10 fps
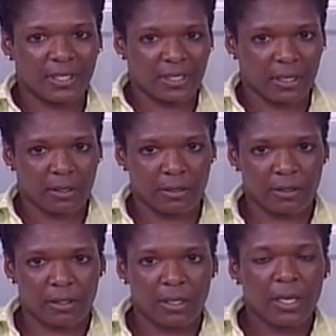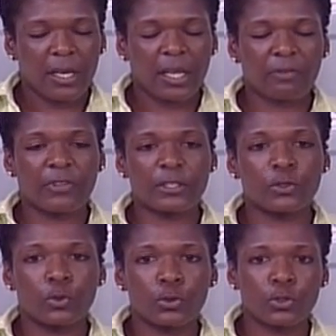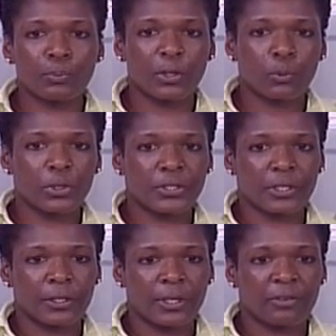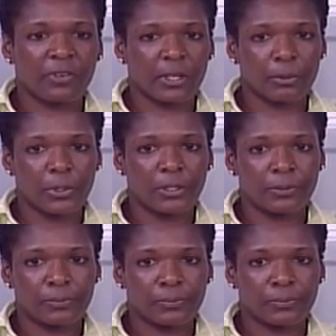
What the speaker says: seconds. If there's no soap and water available,